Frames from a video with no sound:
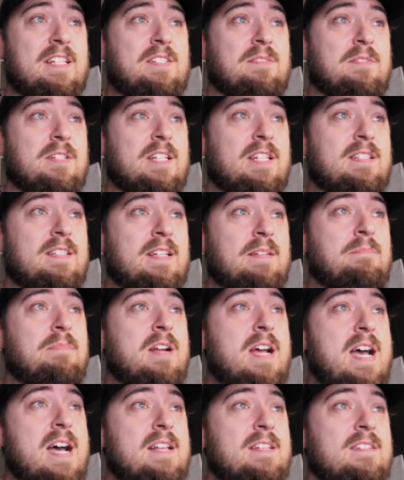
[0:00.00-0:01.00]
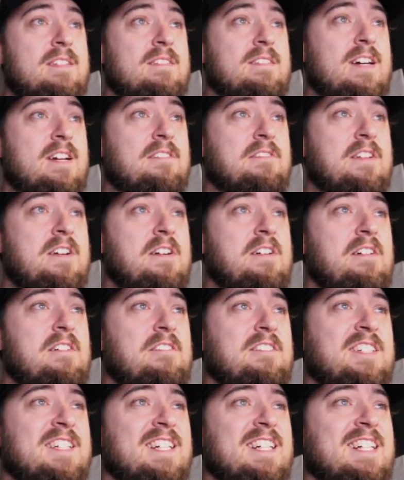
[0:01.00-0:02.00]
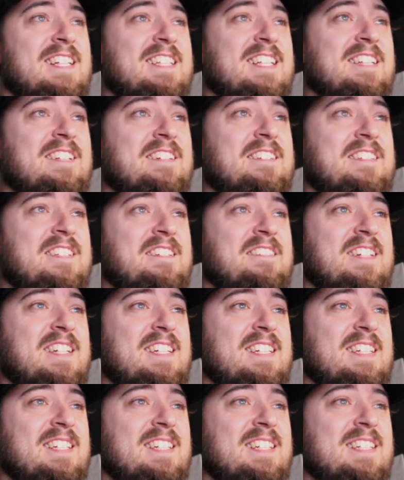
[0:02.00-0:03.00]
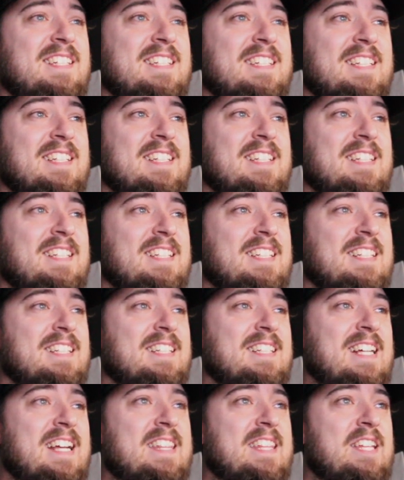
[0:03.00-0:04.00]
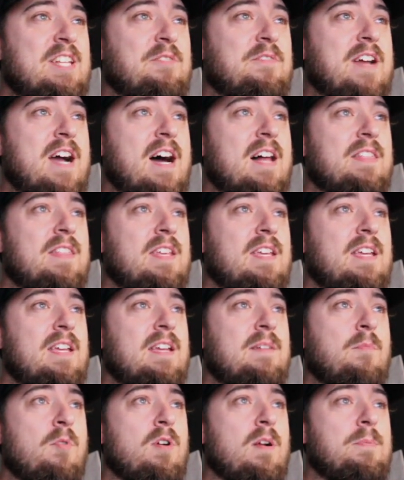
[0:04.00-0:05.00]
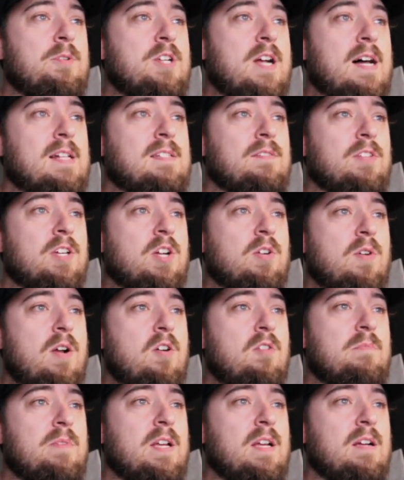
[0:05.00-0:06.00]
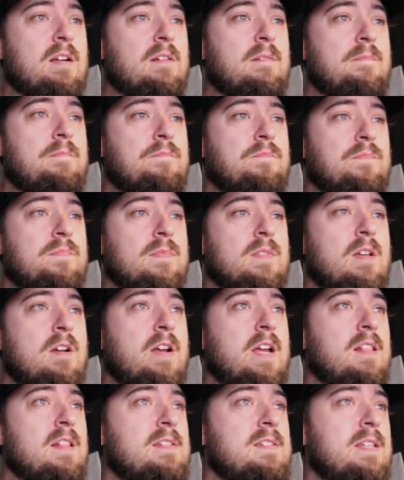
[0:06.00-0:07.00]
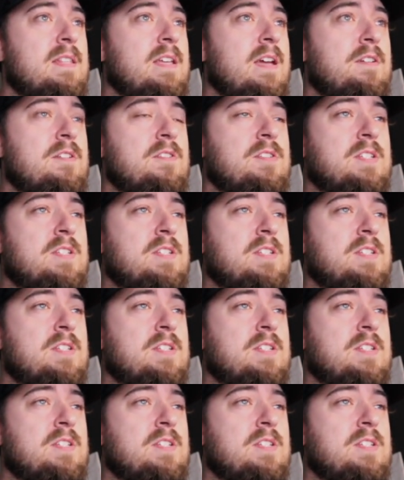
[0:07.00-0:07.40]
That's really, that brass, I don't know. That looks so good. And then you've got the more up shots of the chrome here. Okay, let's see the